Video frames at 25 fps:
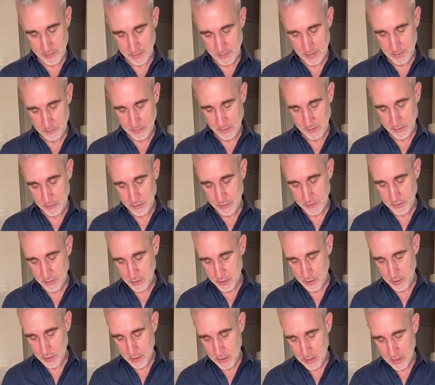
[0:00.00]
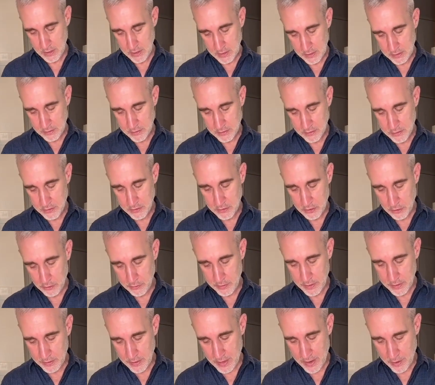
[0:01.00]
I'm going to just start
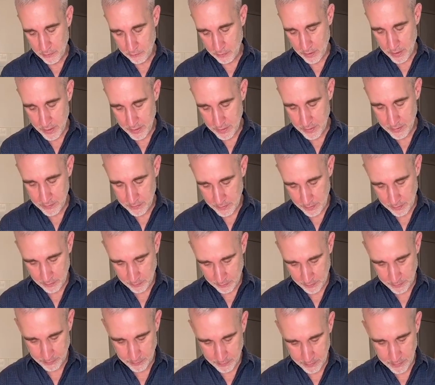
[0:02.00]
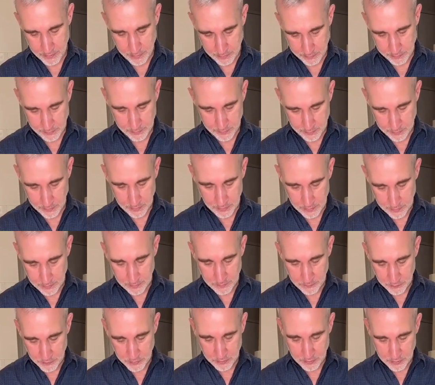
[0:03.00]
stirring that right in there like this,
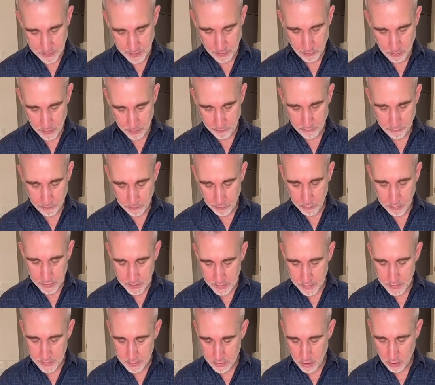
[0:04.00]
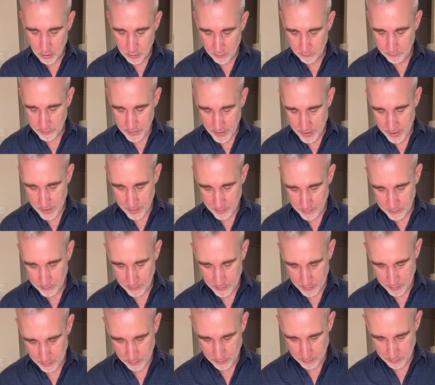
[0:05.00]
because I want to fully dissolve that in
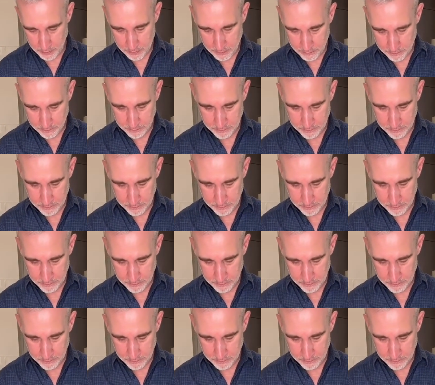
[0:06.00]
there.